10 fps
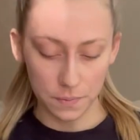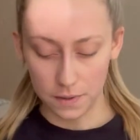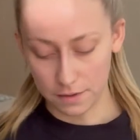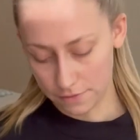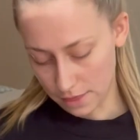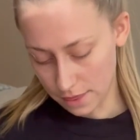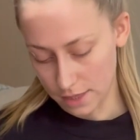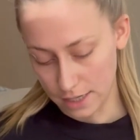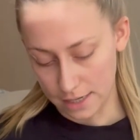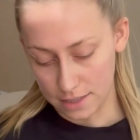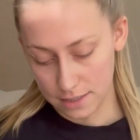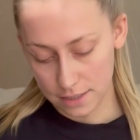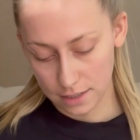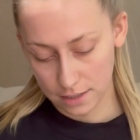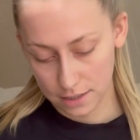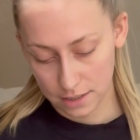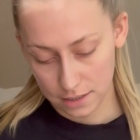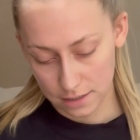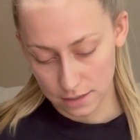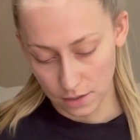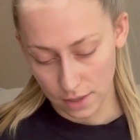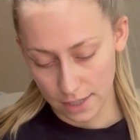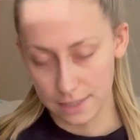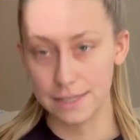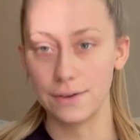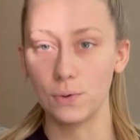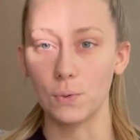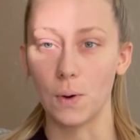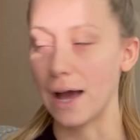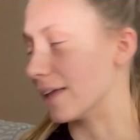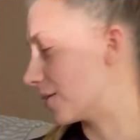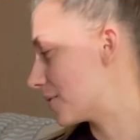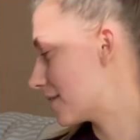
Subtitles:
one of these. So this, ooh, I know what